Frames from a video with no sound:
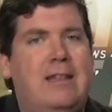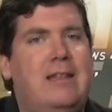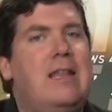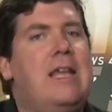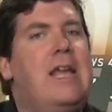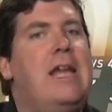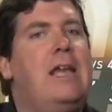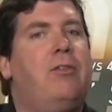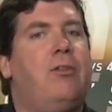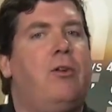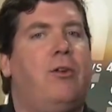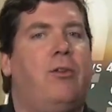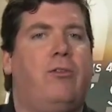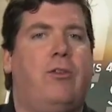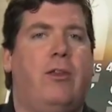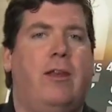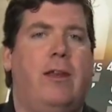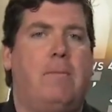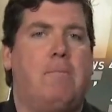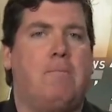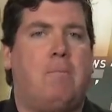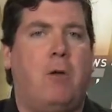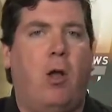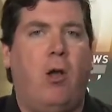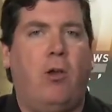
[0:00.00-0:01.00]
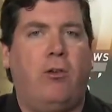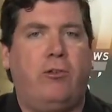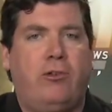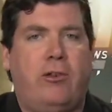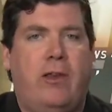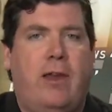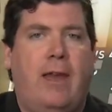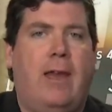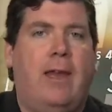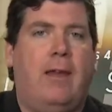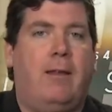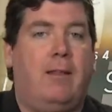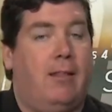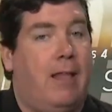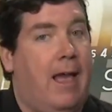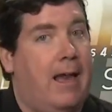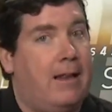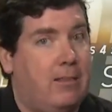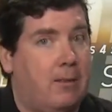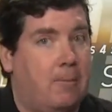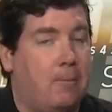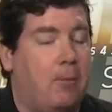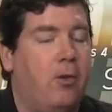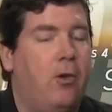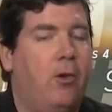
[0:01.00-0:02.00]
Neither team boasts,
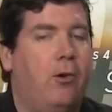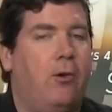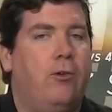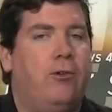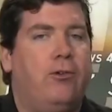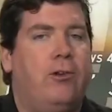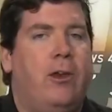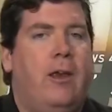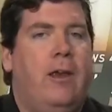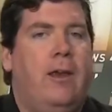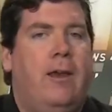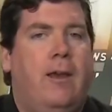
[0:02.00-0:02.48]
like the Blues,